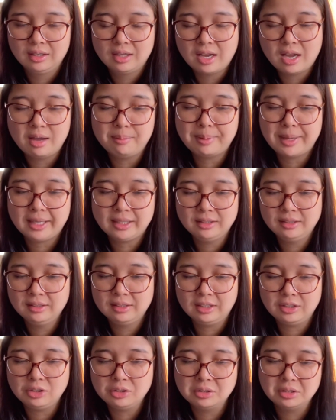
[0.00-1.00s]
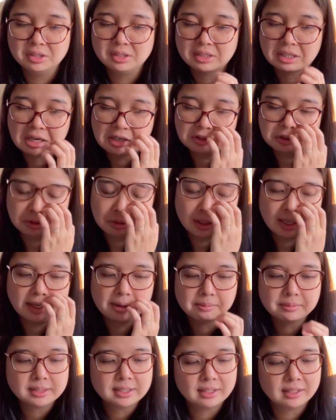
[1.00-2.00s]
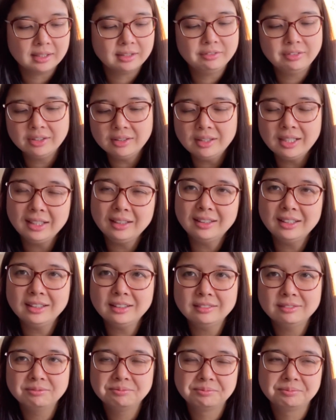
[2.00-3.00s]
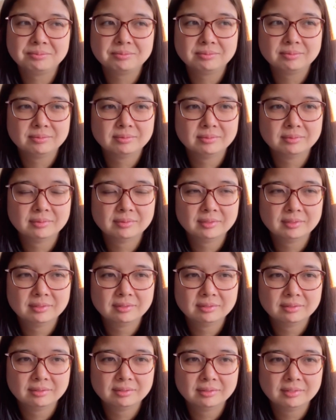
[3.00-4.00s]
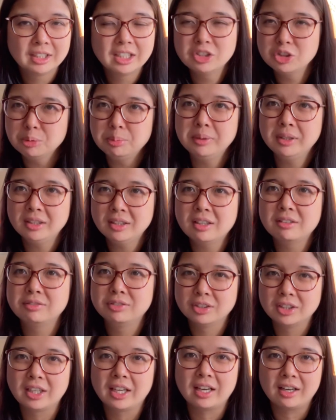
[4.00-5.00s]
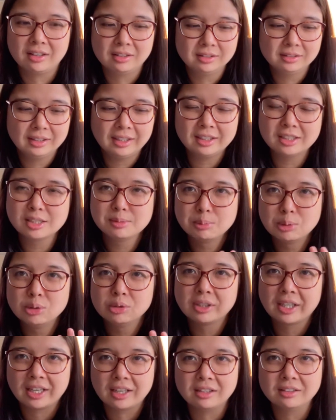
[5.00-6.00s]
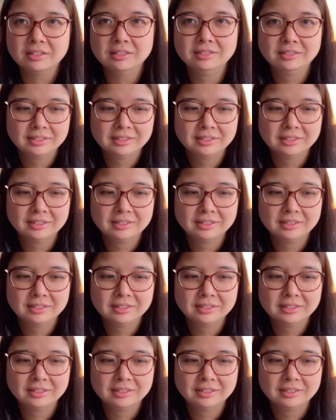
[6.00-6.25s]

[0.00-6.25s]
a pattern that uses 100 grams, and I feel like that should be enough for a cowl, like a small cowl.